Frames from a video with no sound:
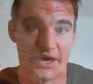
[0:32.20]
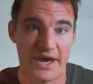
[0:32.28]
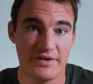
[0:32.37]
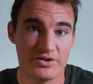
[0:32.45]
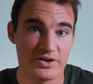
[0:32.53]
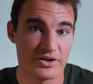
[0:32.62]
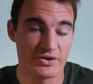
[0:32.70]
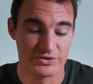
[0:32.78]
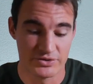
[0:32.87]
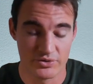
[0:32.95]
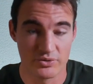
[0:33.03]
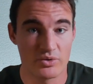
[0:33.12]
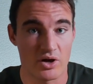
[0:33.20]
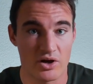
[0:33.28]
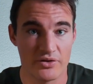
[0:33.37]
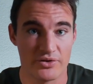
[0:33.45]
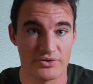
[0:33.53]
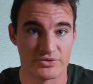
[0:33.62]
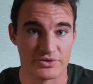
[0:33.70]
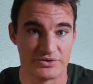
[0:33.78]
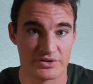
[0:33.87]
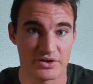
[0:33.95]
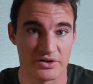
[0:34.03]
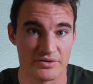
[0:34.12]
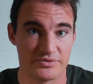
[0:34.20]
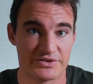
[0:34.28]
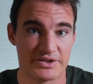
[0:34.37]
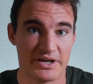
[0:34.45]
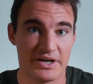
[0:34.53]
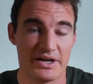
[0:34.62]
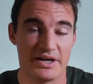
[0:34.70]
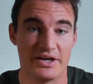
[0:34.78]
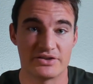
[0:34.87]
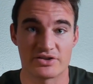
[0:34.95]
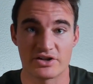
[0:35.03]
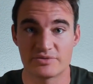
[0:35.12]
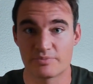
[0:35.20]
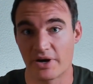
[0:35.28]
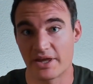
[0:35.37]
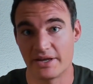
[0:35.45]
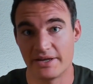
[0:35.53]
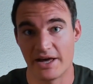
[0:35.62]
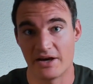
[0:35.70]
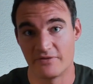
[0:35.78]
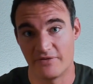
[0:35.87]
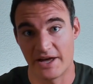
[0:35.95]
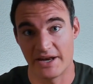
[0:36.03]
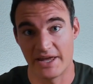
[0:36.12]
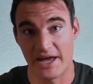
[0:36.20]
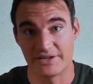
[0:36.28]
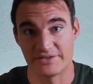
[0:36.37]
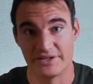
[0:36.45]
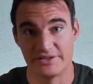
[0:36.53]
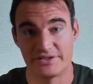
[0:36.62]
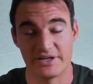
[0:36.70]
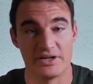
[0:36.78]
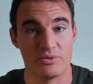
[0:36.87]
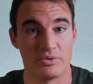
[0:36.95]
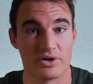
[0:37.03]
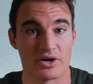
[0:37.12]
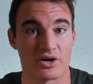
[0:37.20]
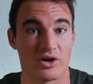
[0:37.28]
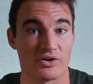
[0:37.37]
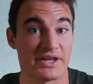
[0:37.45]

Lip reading: after it goes through all those reserves, it starts breaking down fatty acids into what are called